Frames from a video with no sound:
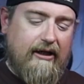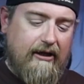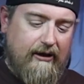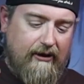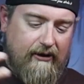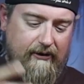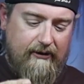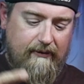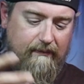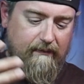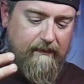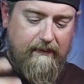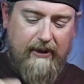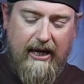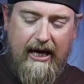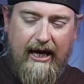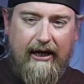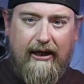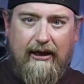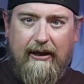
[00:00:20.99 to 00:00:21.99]
out and
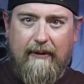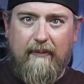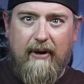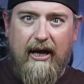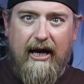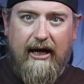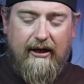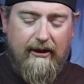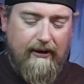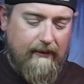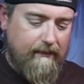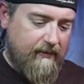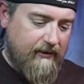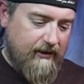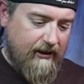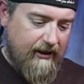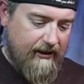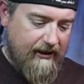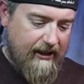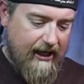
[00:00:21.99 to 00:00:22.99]
packing it back up and
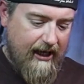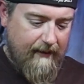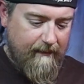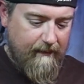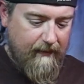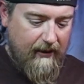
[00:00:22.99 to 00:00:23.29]
all that.